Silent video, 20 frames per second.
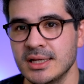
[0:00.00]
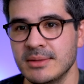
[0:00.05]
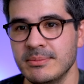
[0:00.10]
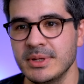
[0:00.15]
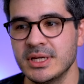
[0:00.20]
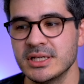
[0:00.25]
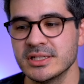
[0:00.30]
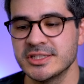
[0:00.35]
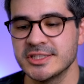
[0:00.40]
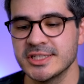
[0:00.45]

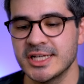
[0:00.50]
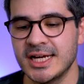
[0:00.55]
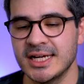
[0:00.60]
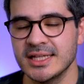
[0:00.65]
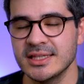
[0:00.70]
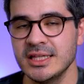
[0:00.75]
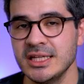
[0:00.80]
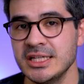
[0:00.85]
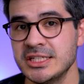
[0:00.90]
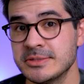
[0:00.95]
Because
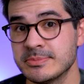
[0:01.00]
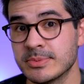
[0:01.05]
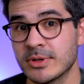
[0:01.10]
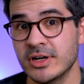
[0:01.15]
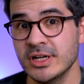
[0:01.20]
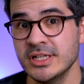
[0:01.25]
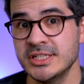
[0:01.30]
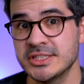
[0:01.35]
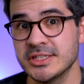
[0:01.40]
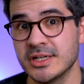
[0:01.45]
at this
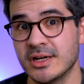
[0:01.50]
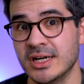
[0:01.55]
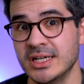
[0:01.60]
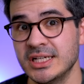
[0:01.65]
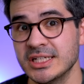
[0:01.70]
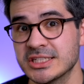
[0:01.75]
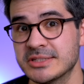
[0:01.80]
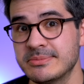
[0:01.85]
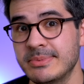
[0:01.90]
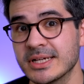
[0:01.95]
price,
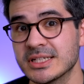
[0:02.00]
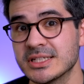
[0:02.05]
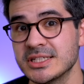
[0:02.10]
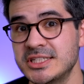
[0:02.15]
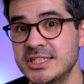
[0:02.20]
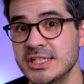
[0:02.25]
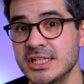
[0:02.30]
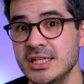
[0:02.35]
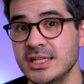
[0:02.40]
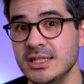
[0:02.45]
I'd expect to
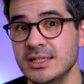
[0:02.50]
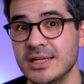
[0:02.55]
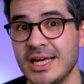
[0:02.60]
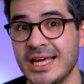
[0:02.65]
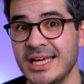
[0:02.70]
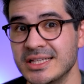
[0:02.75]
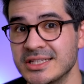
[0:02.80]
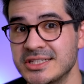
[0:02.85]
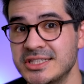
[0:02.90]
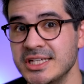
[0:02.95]
see
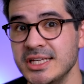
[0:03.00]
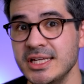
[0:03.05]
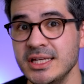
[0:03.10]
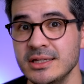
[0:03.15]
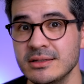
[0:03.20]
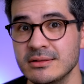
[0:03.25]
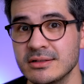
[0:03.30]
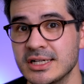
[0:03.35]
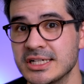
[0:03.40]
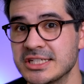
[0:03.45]

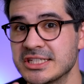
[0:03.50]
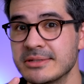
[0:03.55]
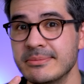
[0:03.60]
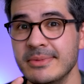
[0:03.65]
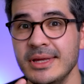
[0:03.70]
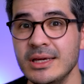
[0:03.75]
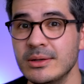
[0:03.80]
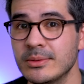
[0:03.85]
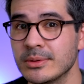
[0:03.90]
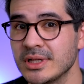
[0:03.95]
ANC, custom
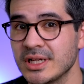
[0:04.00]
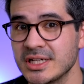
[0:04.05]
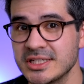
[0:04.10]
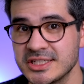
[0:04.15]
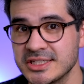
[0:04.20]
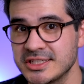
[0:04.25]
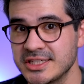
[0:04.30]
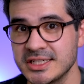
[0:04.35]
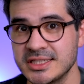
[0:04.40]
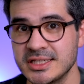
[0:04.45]

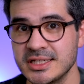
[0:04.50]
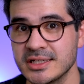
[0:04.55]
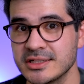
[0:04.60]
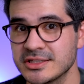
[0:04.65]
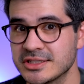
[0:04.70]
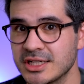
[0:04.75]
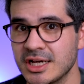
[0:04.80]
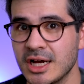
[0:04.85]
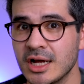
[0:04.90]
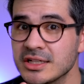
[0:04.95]
equalizer
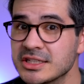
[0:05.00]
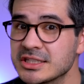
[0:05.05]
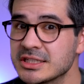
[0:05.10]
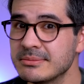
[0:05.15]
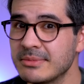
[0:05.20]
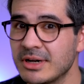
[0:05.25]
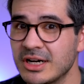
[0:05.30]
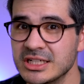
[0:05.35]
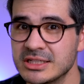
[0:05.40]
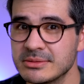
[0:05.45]
settings,
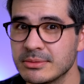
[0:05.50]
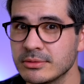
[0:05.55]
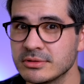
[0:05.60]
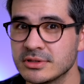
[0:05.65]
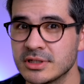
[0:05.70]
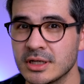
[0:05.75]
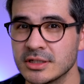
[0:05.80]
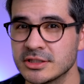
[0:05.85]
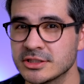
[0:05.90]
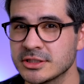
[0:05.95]
customizable
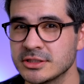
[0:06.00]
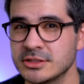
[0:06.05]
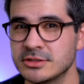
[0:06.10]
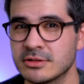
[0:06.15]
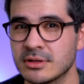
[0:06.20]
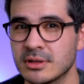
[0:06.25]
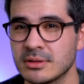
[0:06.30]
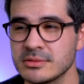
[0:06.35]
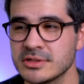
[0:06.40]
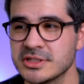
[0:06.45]
touch
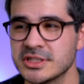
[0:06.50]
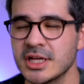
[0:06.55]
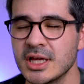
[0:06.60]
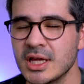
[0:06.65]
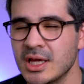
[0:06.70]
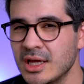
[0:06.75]
controls,